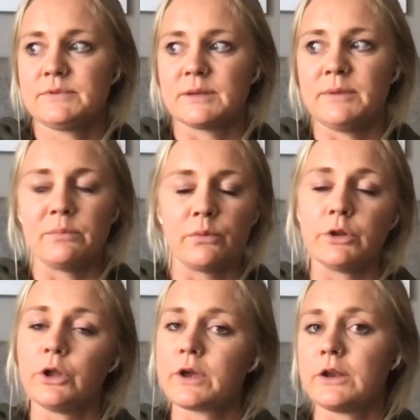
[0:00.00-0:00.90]
some people
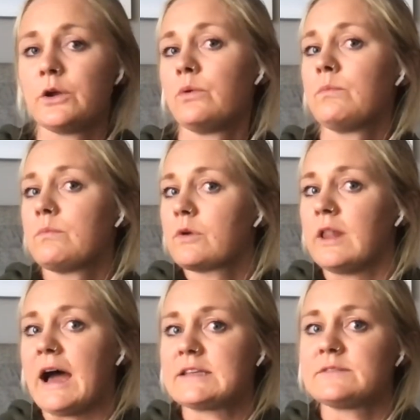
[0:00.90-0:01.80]
will look at a
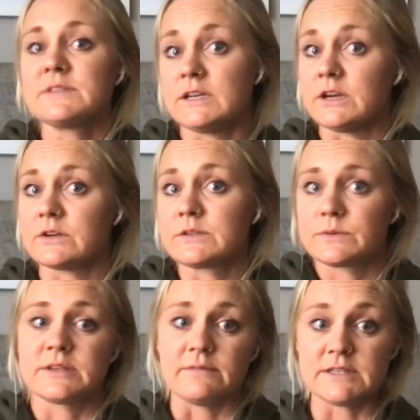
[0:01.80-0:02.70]
class of seniors, so
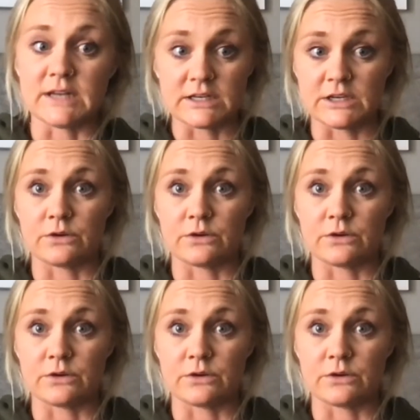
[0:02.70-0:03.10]
17,